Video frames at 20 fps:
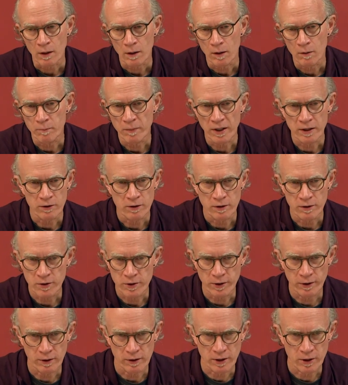But
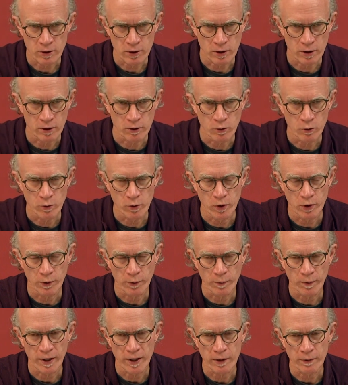certainly she knew
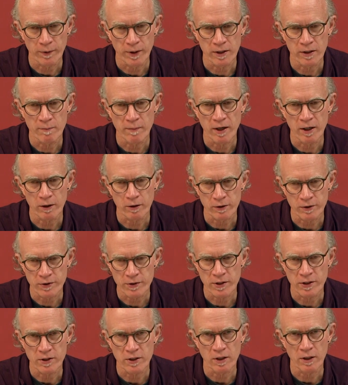her way around the medical
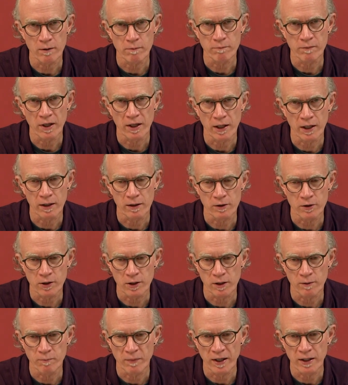system, and she
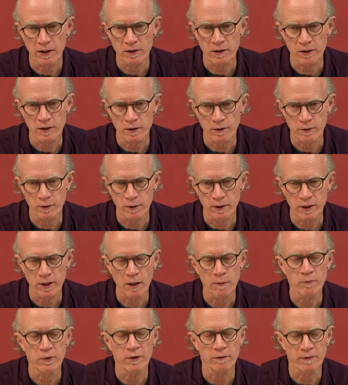had been to a
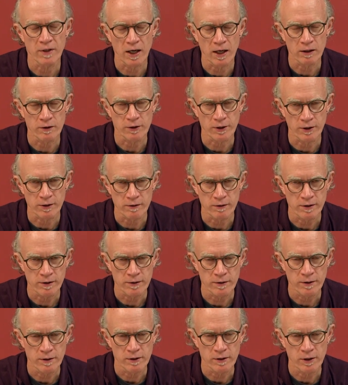number of
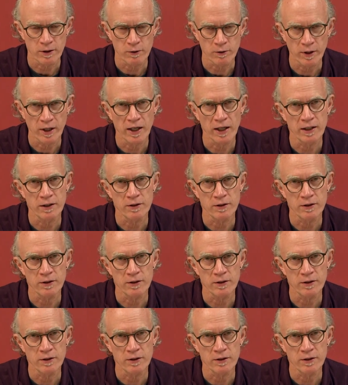doctors to try